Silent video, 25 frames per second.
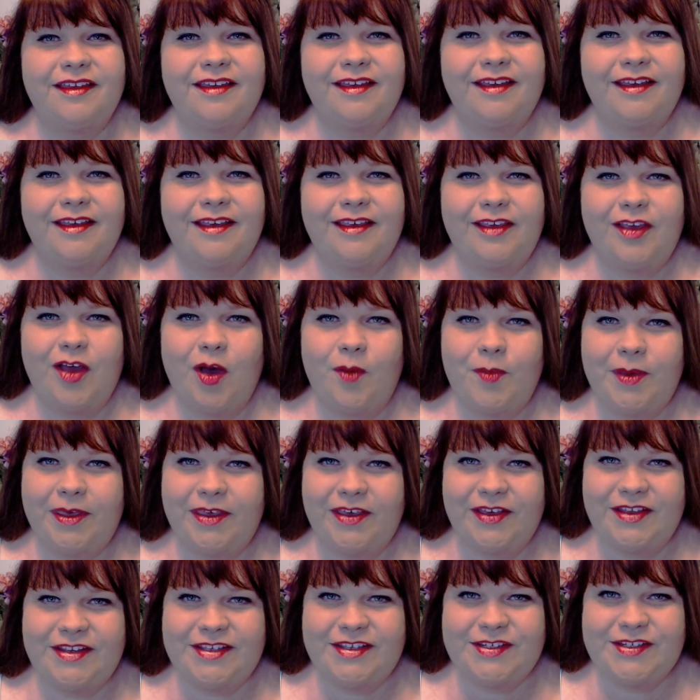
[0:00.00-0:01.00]
Y'all be
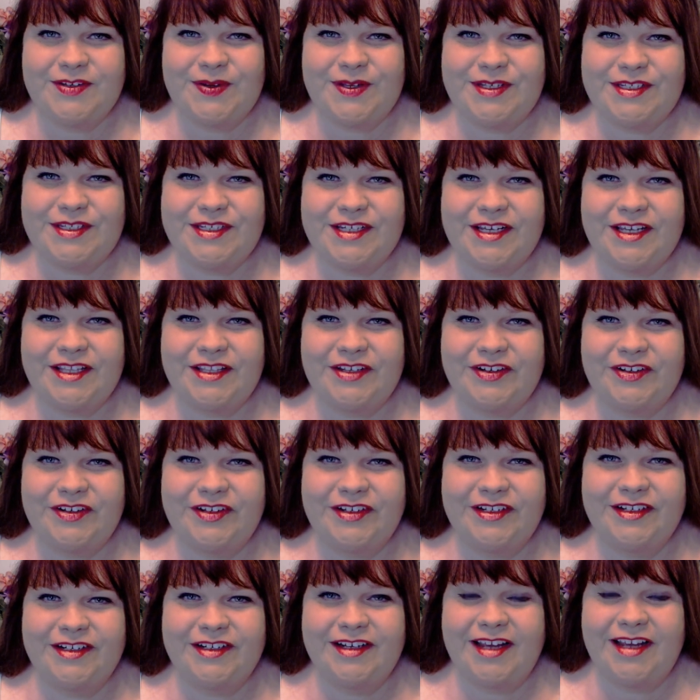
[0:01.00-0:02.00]
good to each other.
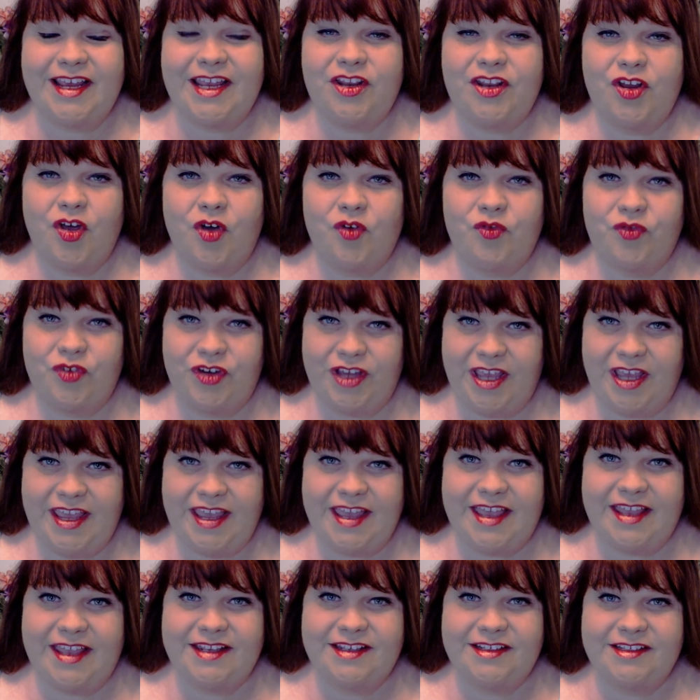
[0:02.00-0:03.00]
And don't
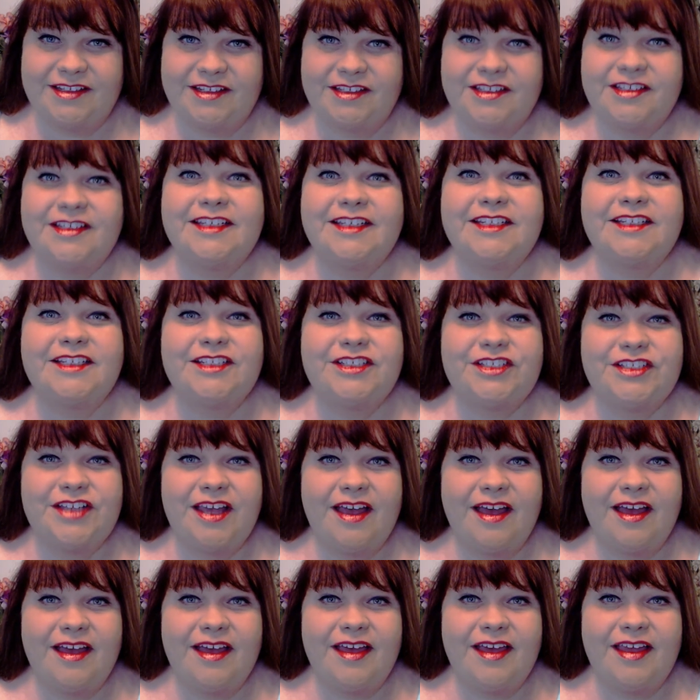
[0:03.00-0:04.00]
forget,
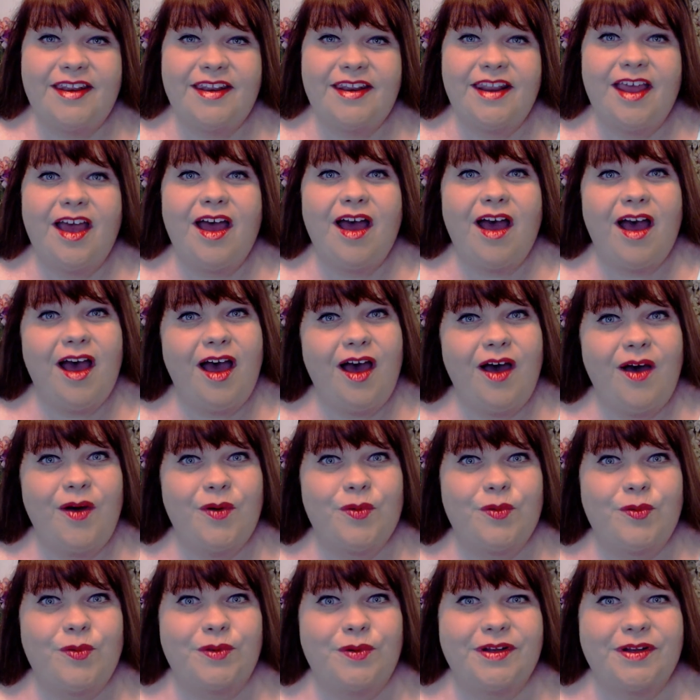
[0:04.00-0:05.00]
shine
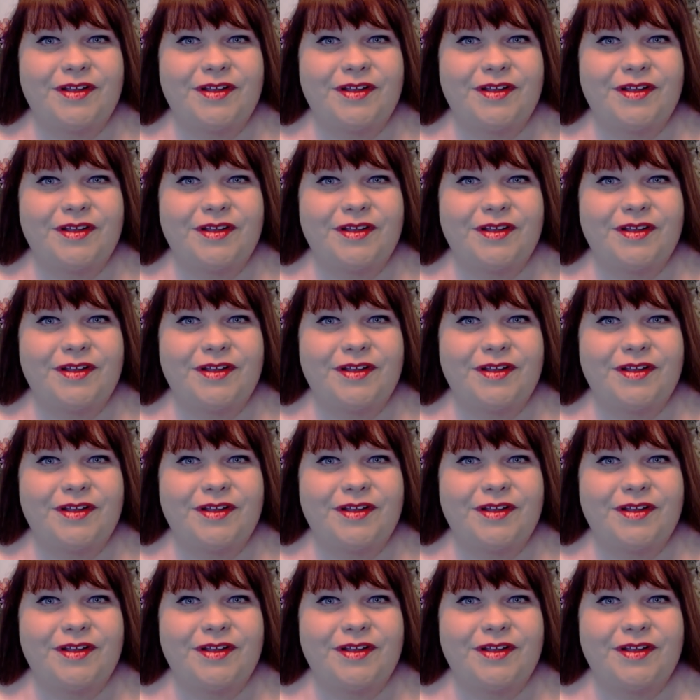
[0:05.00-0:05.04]
on.